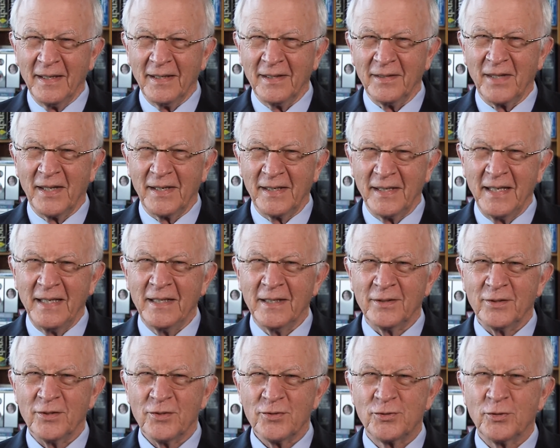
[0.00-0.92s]
that he
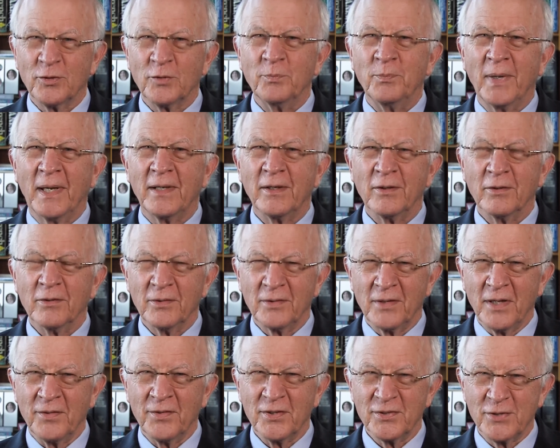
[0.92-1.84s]
understood better
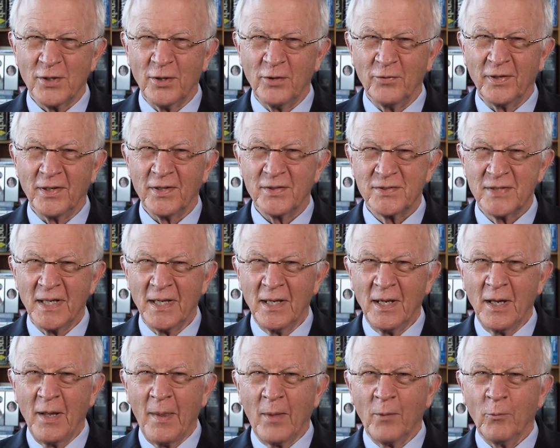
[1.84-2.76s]
than the Soviets
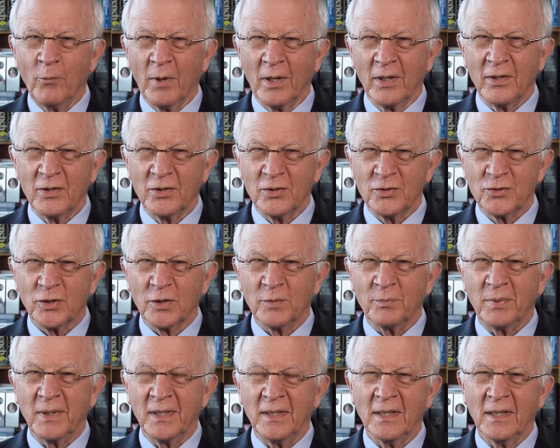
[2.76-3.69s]
what
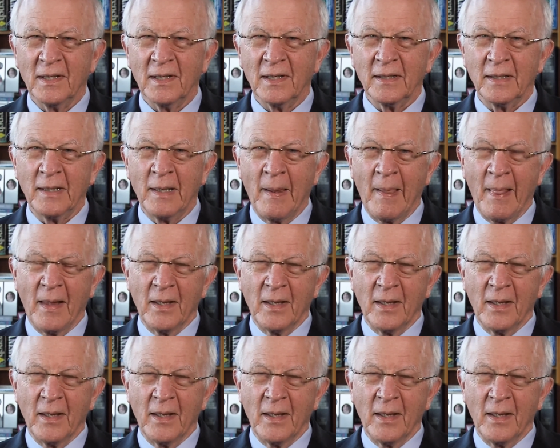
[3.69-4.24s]
should be done.